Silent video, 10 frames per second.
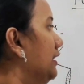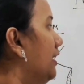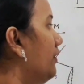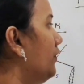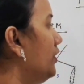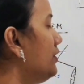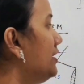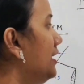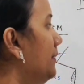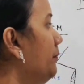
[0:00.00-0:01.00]
Now if you
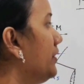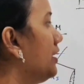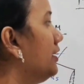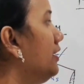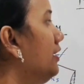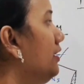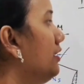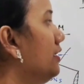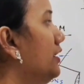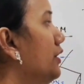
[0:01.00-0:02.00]
see the
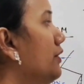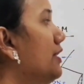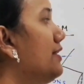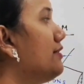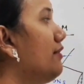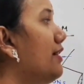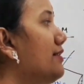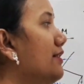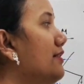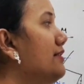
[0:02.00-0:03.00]
nucleus
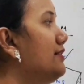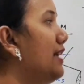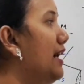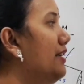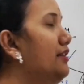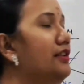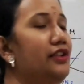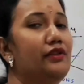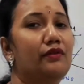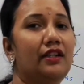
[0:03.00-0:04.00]
gracilis
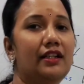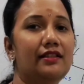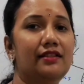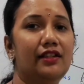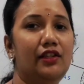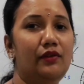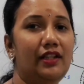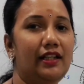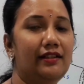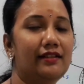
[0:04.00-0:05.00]
and nucleus
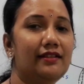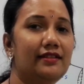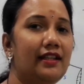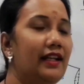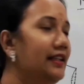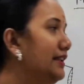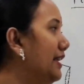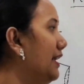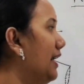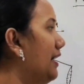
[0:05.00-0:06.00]
cuneatus,
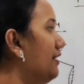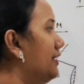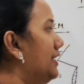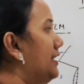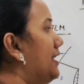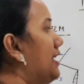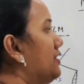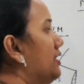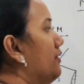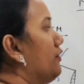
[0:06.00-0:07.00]
they are
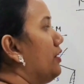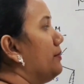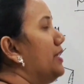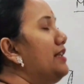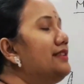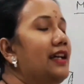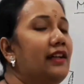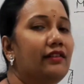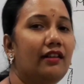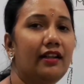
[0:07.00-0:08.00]
detaching from the
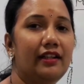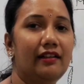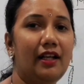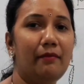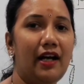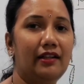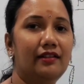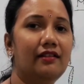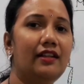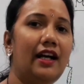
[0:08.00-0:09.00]
central grey
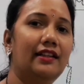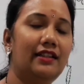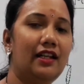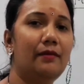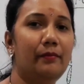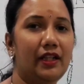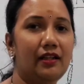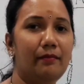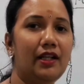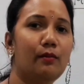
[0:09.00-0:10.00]
matter and they are
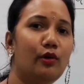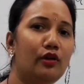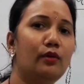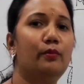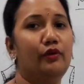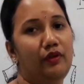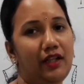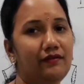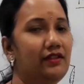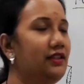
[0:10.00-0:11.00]
becoming more
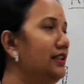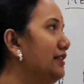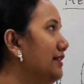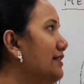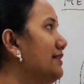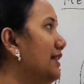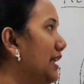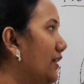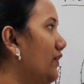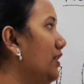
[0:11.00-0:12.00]
pronounced in this
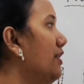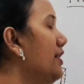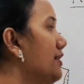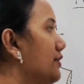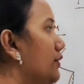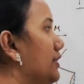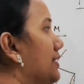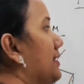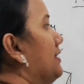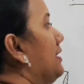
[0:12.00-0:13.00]
level. So
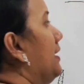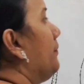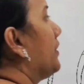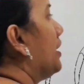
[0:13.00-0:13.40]
this is the